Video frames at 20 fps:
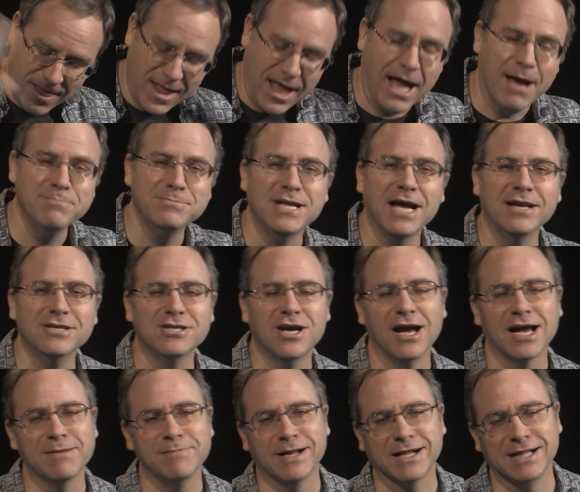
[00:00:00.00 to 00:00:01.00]
I'm done
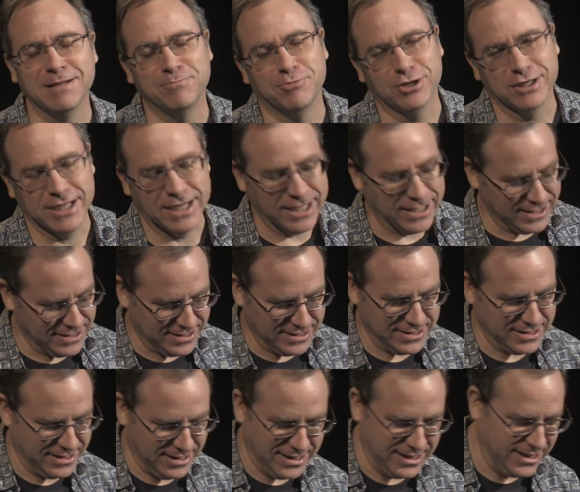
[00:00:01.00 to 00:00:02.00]
talking about clipboard
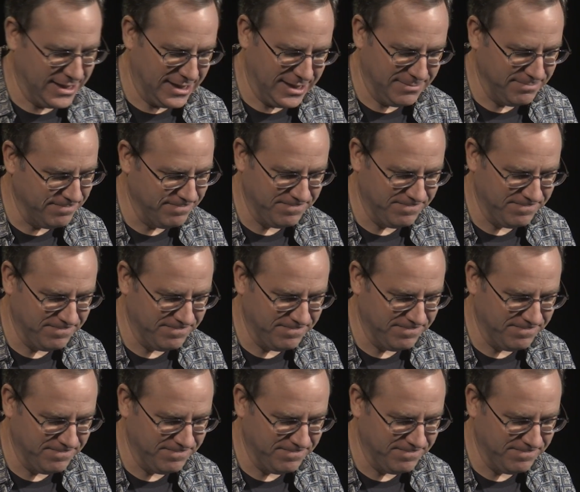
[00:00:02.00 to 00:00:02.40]
guy.